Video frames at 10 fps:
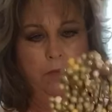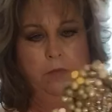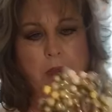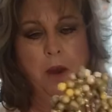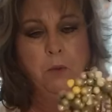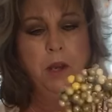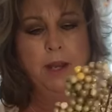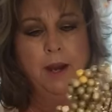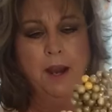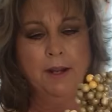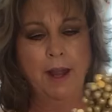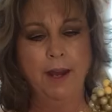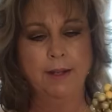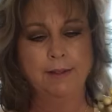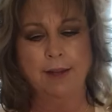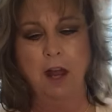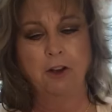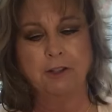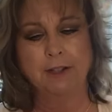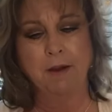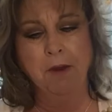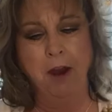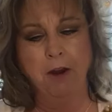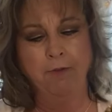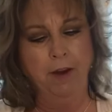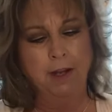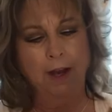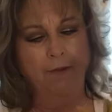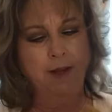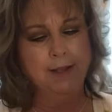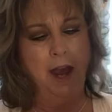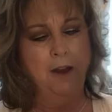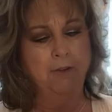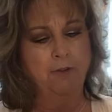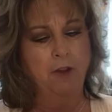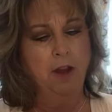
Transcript: I really kind of like these colors, and I'm not, if it's out of